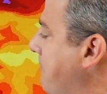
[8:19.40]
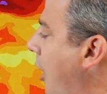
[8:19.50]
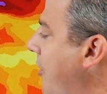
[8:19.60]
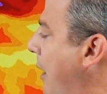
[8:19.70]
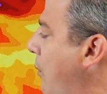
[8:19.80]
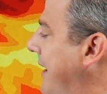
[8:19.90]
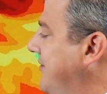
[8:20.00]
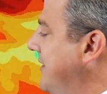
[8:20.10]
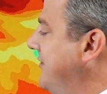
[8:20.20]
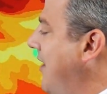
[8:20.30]
on that
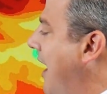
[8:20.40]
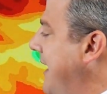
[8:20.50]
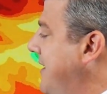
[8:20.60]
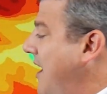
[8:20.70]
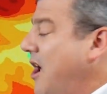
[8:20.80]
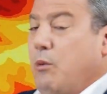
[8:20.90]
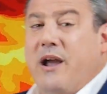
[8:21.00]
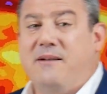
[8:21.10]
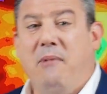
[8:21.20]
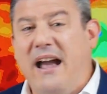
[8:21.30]
western side
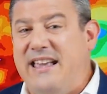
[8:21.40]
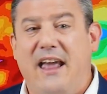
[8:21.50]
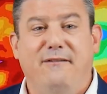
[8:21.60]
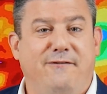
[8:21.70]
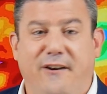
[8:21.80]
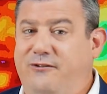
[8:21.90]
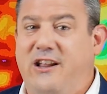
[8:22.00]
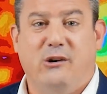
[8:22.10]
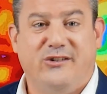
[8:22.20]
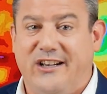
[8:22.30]
where you might get
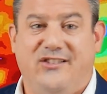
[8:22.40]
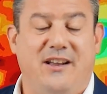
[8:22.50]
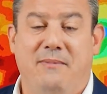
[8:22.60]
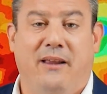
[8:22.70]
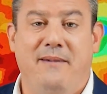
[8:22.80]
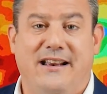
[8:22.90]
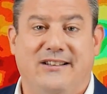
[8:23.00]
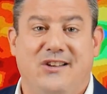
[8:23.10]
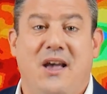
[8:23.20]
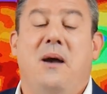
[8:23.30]
50 or 60
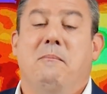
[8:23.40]
millimetres.